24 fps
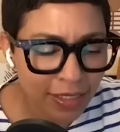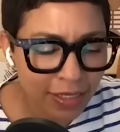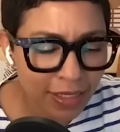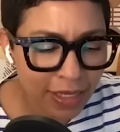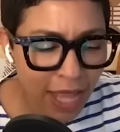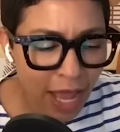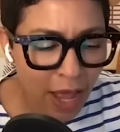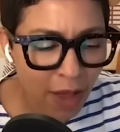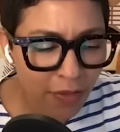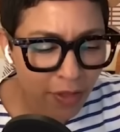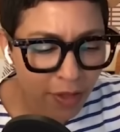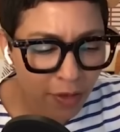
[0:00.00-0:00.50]

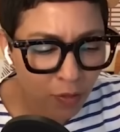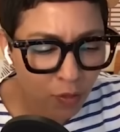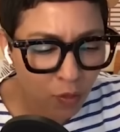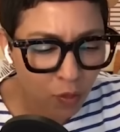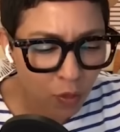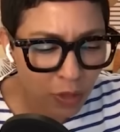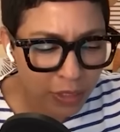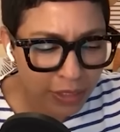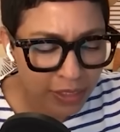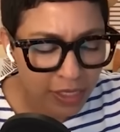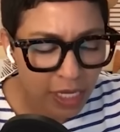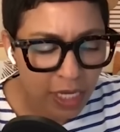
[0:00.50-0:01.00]
Now that
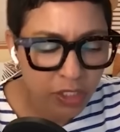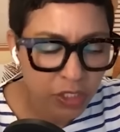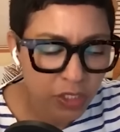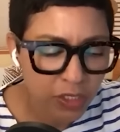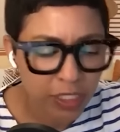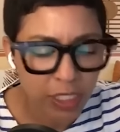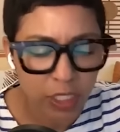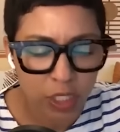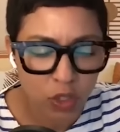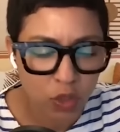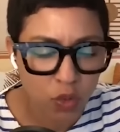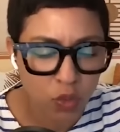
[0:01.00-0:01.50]
it's not
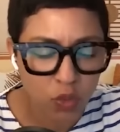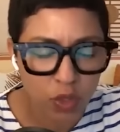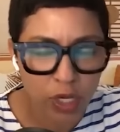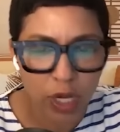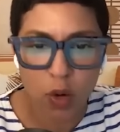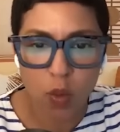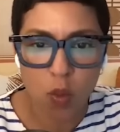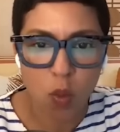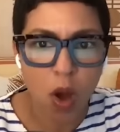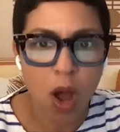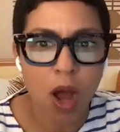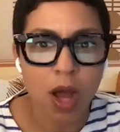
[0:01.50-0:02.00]
just that you
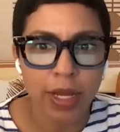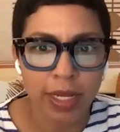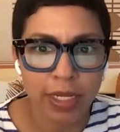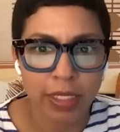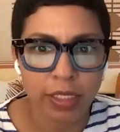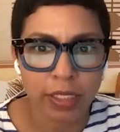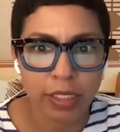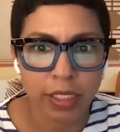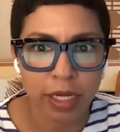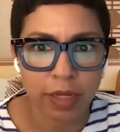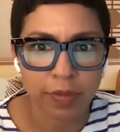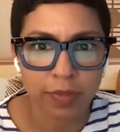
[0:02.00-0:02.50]
can walk
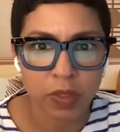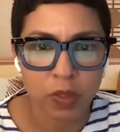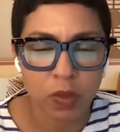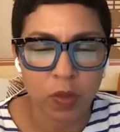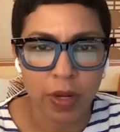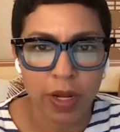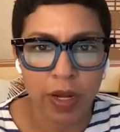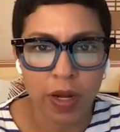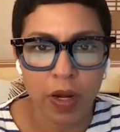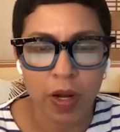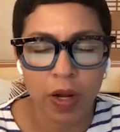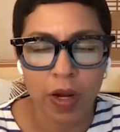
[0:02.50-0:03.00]
into Times
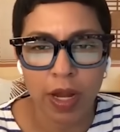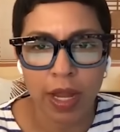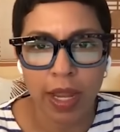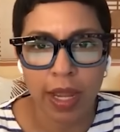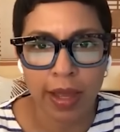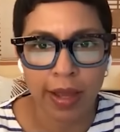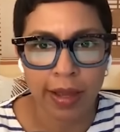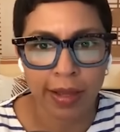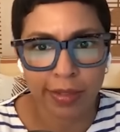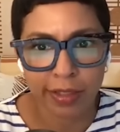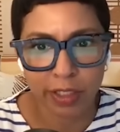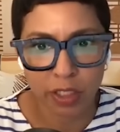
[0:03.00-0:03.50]
Square
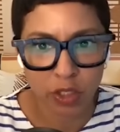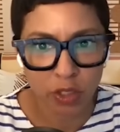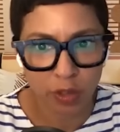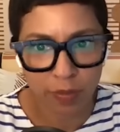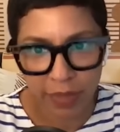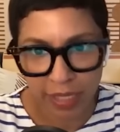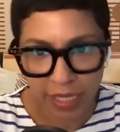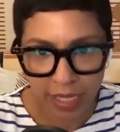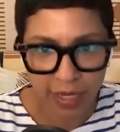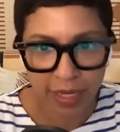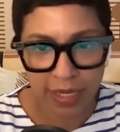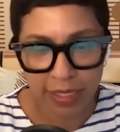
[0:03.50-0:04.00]
and you're
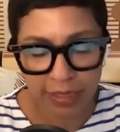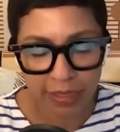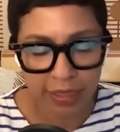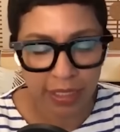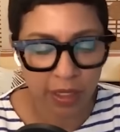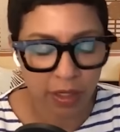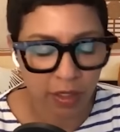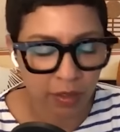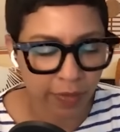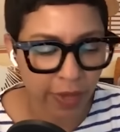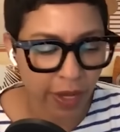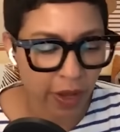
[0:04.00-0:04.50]
being
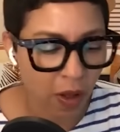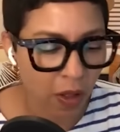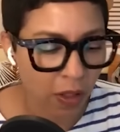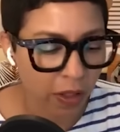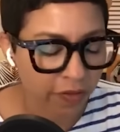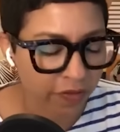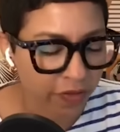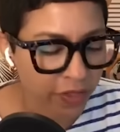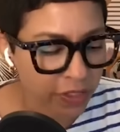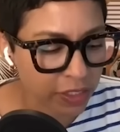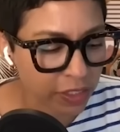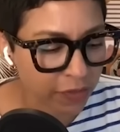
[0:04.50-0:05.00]
assailed by
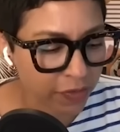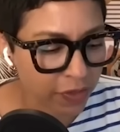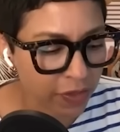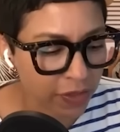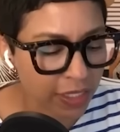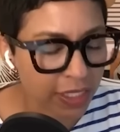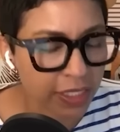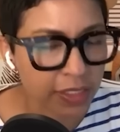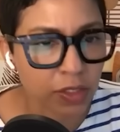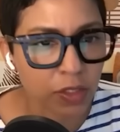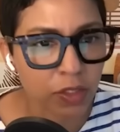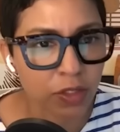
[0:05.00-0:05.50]
all of these different
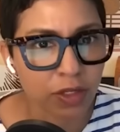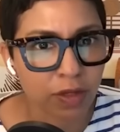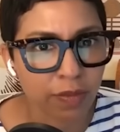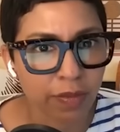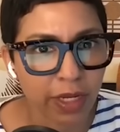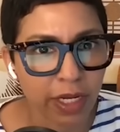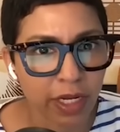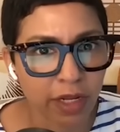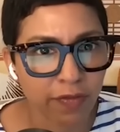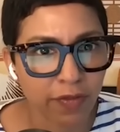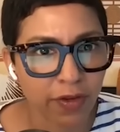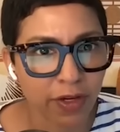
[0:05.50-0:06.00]
things that are
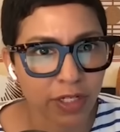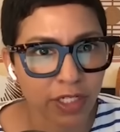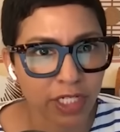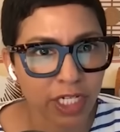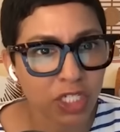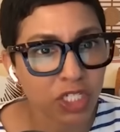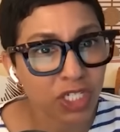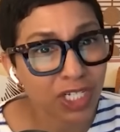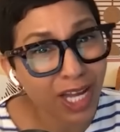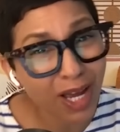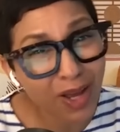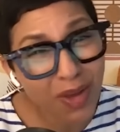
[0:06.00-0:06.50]
competing for your
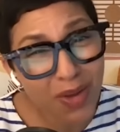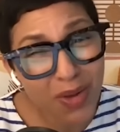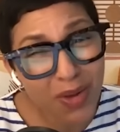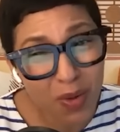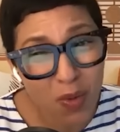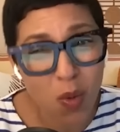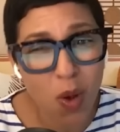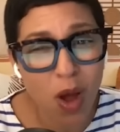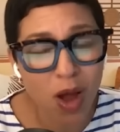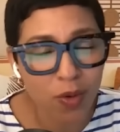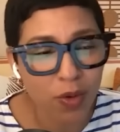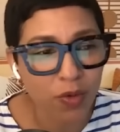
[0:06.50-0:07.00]
attention. Now you
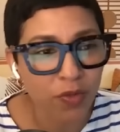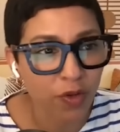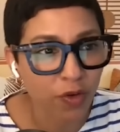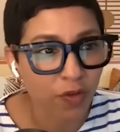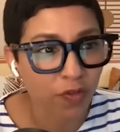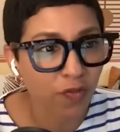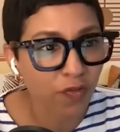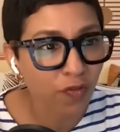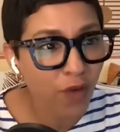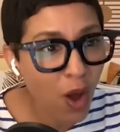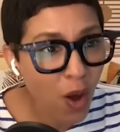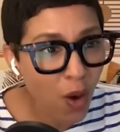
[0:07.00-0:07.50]
can walk with your
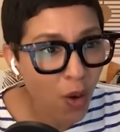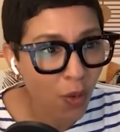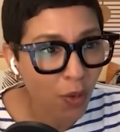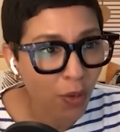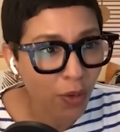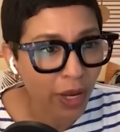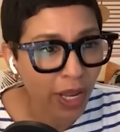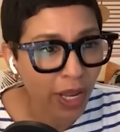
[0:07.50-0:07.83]
phone,